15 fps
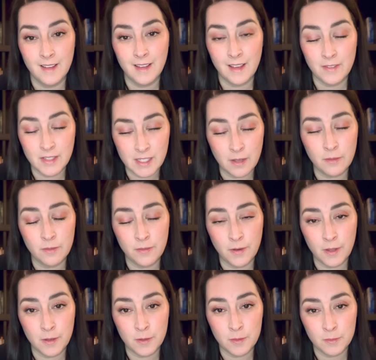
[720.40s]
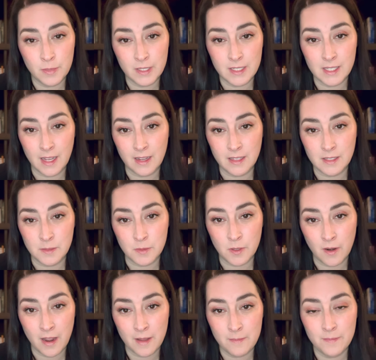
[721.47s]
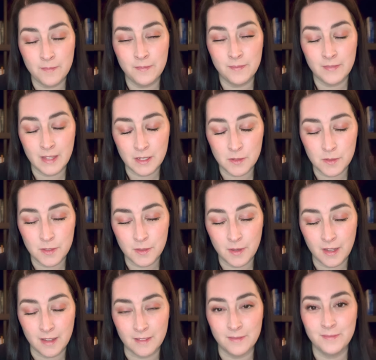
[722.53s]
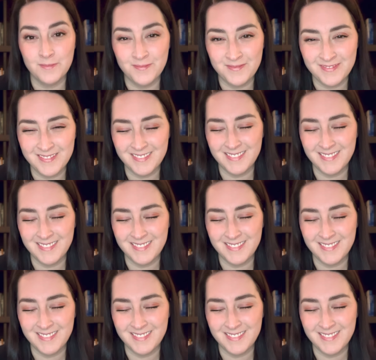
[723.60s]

if it's helpful for you, please like and subscribe. Thanks for tuning in.